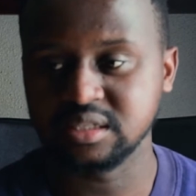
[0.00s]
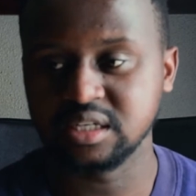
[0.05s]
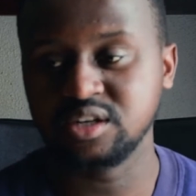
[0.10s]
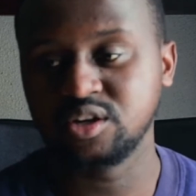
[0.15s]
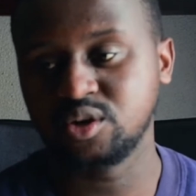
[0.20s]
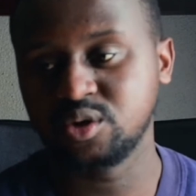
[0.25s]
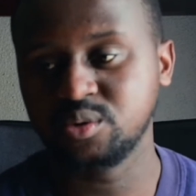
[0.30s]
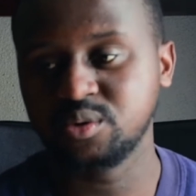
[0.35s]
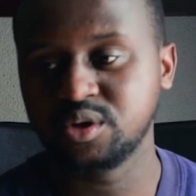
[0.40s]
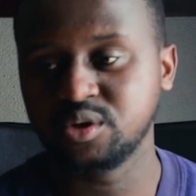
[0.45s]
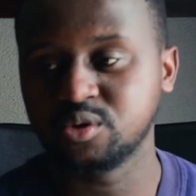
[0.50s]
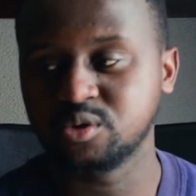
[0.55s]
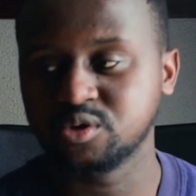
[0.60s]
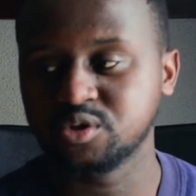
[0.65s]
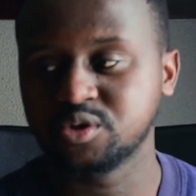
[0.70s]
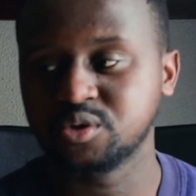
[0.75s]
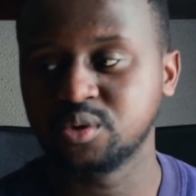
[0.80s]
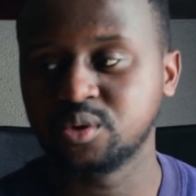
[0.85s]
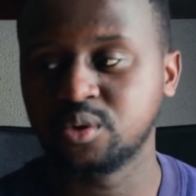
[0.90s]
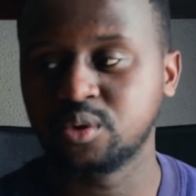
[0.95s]
including
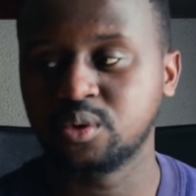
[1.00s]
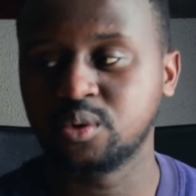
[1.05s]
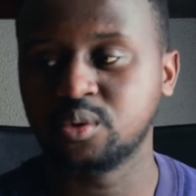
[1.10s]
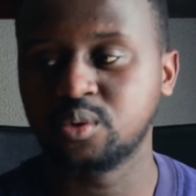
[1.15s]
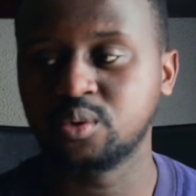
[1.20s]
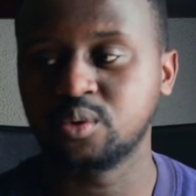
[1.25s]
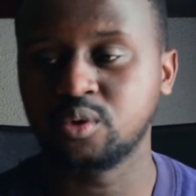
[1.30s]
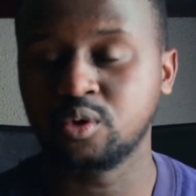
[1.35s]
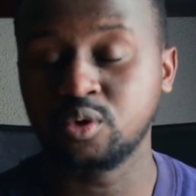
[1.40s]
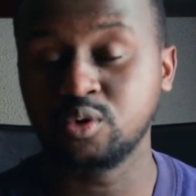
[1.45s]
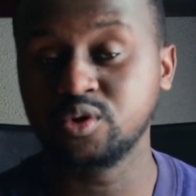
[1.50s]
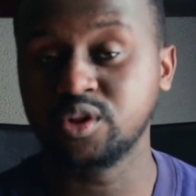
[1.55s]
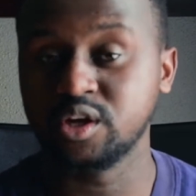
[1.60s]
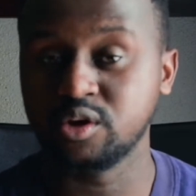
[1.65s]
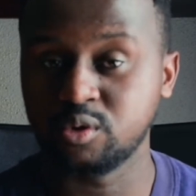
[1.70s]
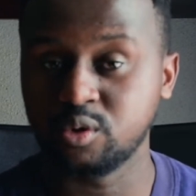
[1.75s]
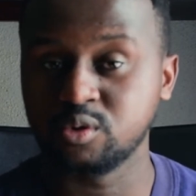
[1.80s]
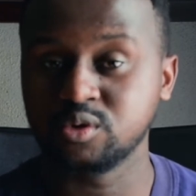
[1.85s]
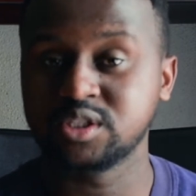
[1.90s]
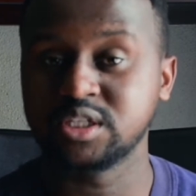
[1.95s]
also who they
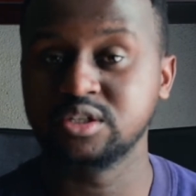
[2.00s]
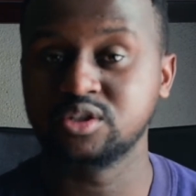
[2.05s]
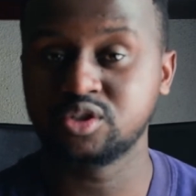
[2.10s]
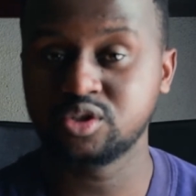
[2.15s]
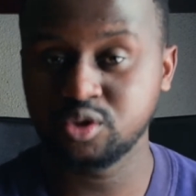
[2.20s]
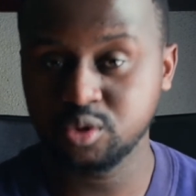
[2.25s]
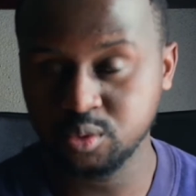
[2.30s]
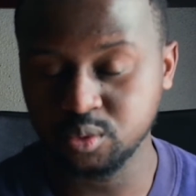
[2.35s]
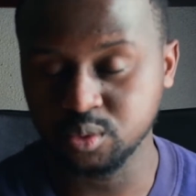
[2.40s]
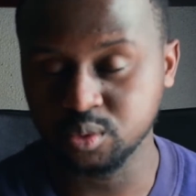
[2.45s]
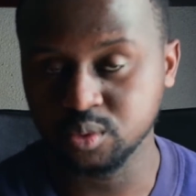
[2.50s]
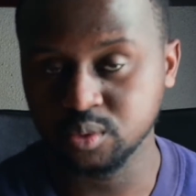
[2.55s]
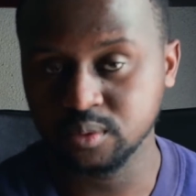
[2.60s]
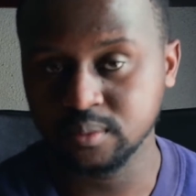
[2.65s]
wrote it to.